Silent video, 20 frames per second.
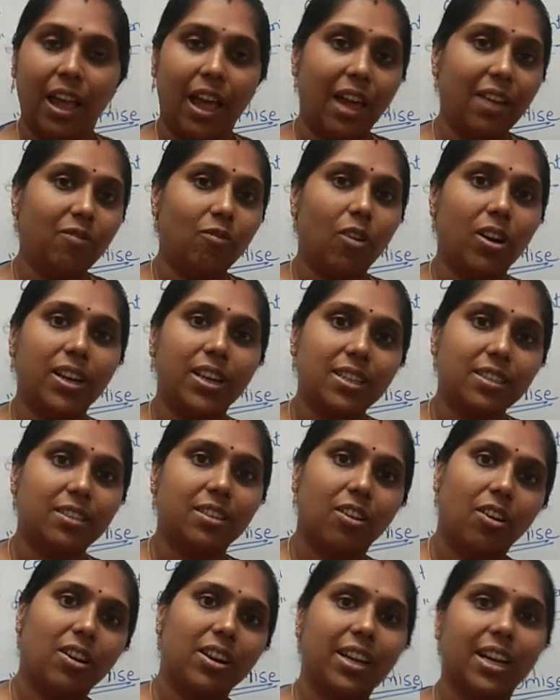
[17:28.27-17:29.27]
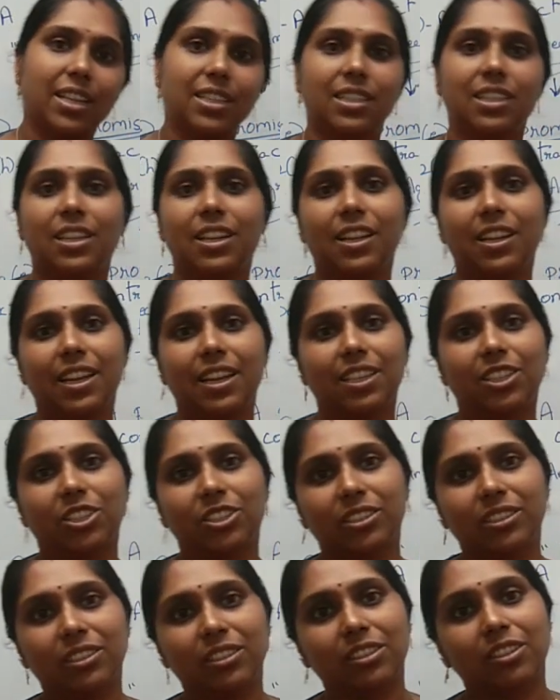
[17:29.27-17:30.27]
And what is your
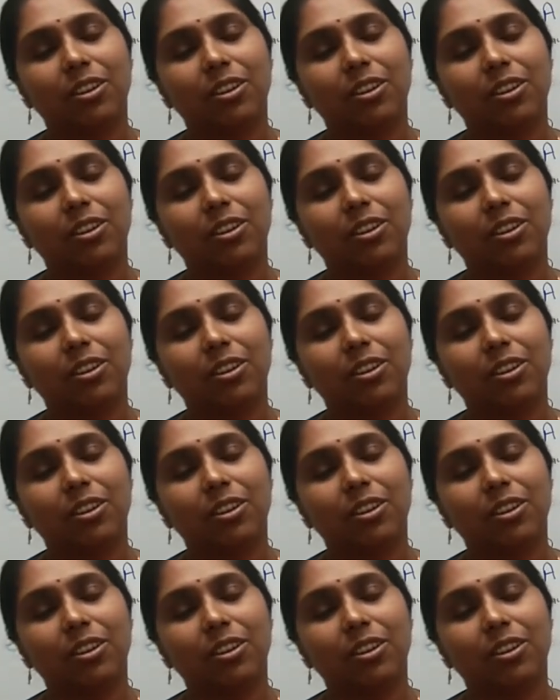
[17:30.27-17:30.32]
consideration?